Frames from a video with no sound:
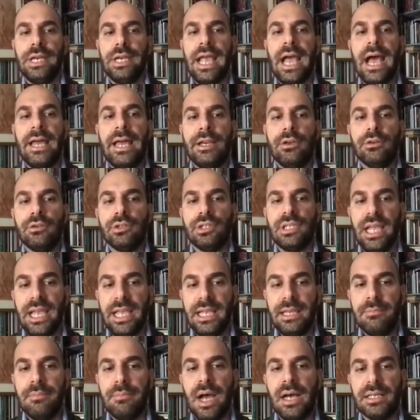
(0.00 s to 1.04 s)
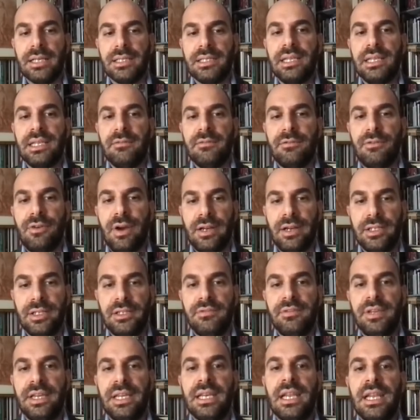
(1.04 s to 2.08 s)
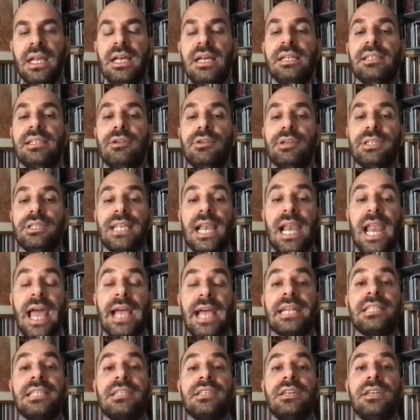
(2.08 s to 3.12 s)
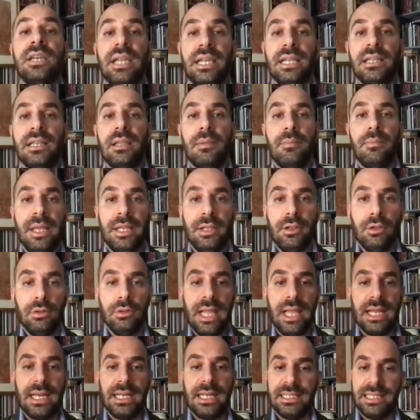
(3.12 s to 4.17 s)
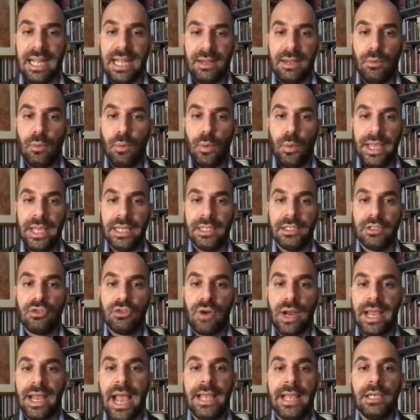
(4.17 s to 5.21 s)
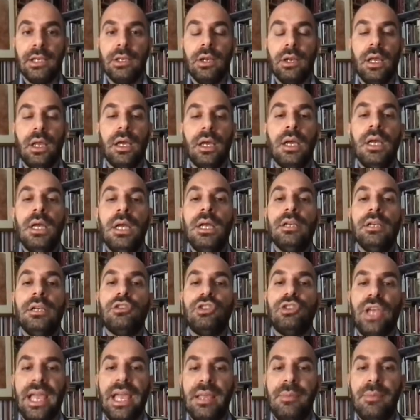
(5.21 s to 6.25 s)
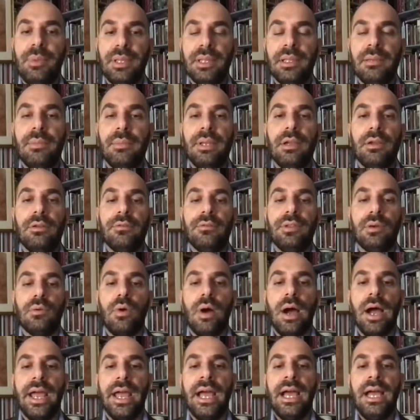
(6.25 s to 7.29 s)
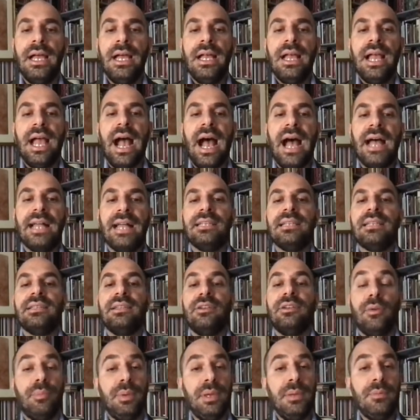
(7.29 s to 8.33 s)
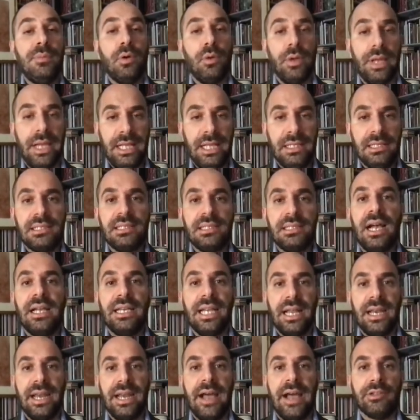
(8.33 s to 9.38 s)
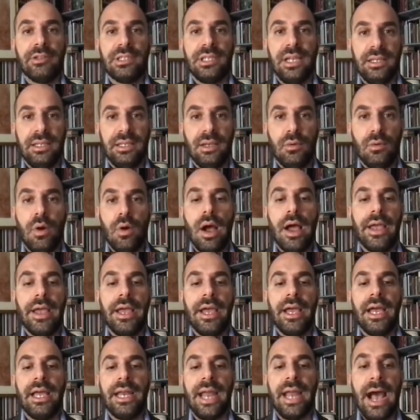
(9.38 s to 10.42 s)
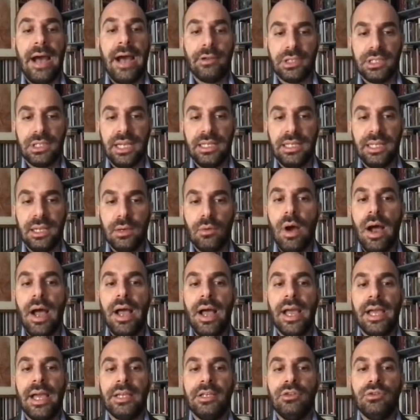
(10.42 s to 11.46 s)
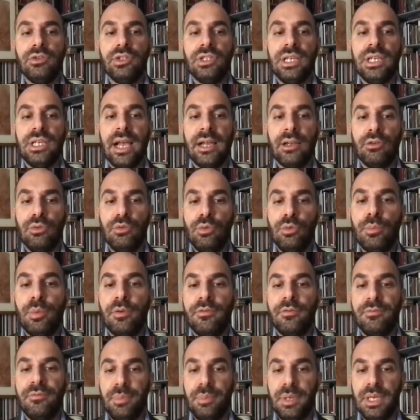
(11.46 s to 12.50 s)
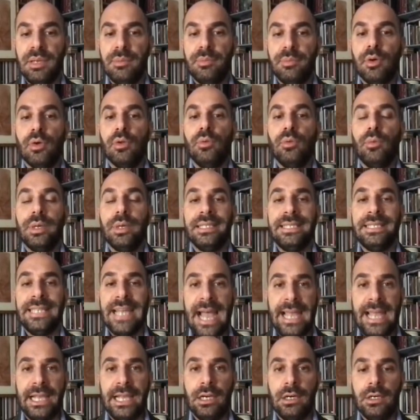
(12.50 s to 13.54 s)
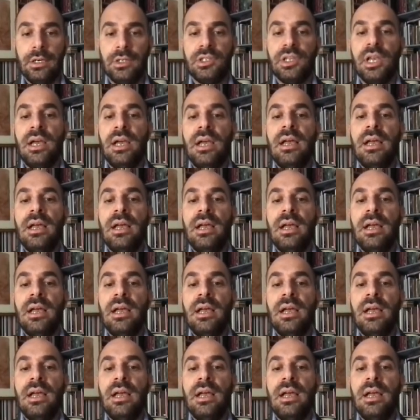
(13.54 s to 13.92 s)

Riario saying Mass in front of it. There is a lectern in the middle, that is that weird triangular shape in the middle of the choir. And there are people inside and outside the choir. And outside the choir, you see a group of people with daggers